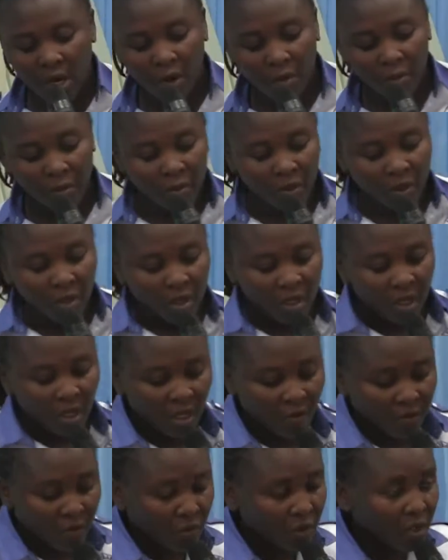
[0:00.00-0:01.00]
helped
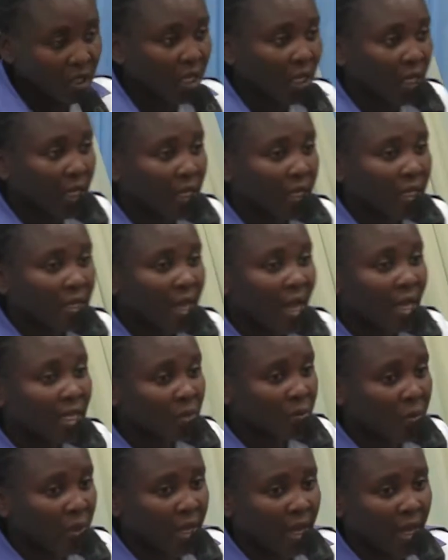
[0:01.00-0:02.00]
even the
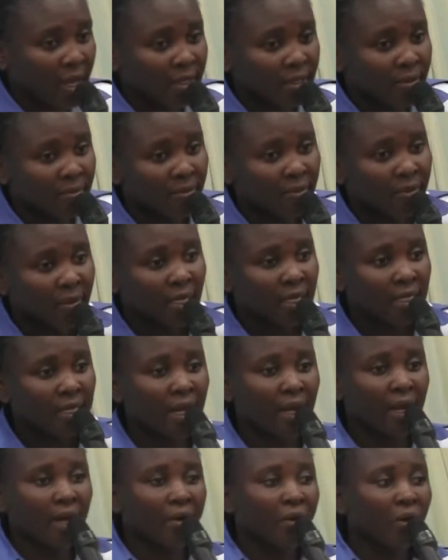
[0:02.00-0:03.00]
taxpayers
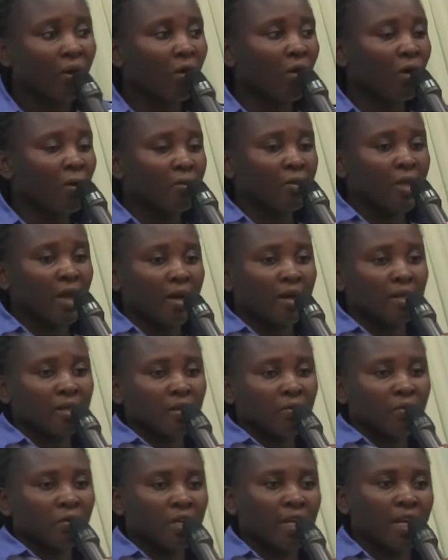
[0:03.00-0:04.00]
that cannot come
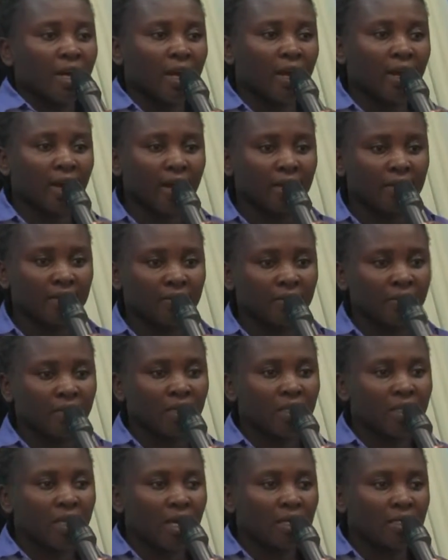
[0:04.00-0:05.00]
directly for their card.
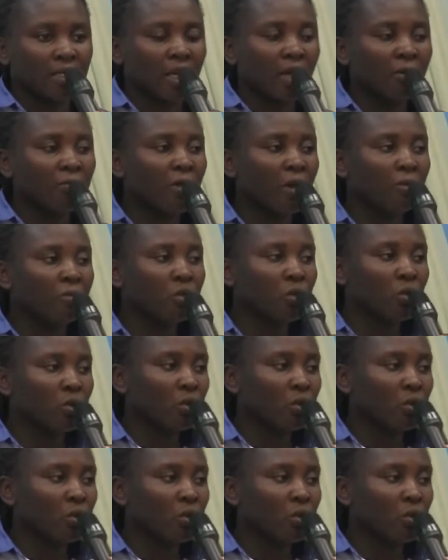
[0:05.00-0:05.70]
It has helped them to